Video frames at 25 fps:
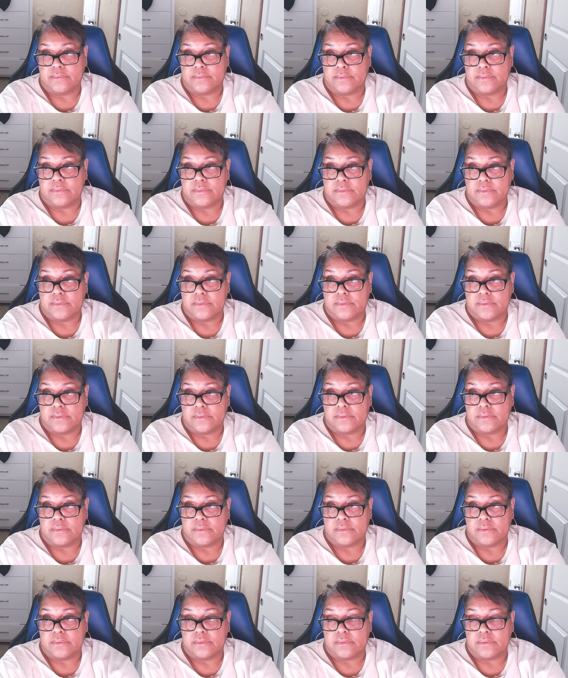
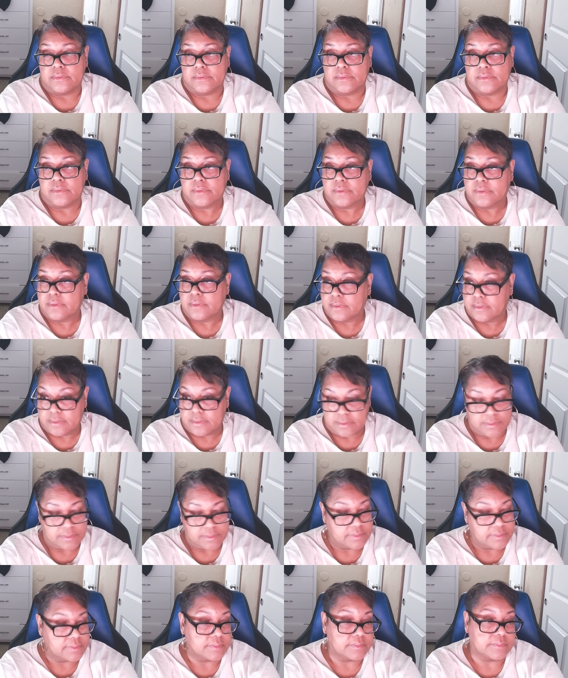
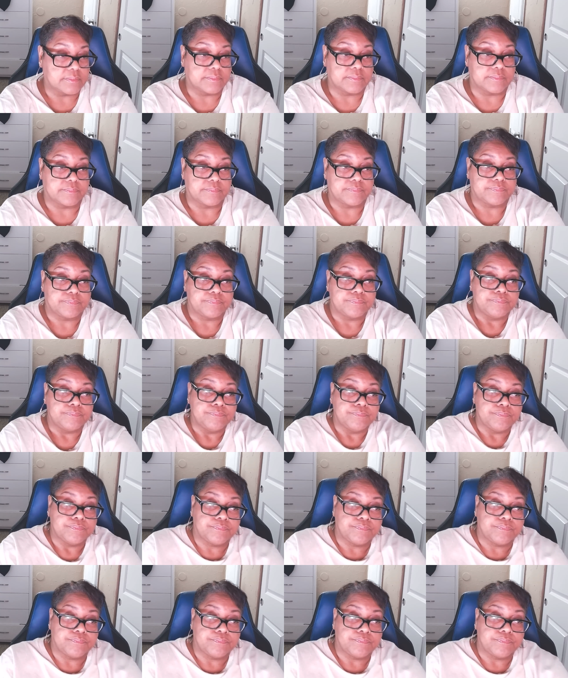Nobody speaks.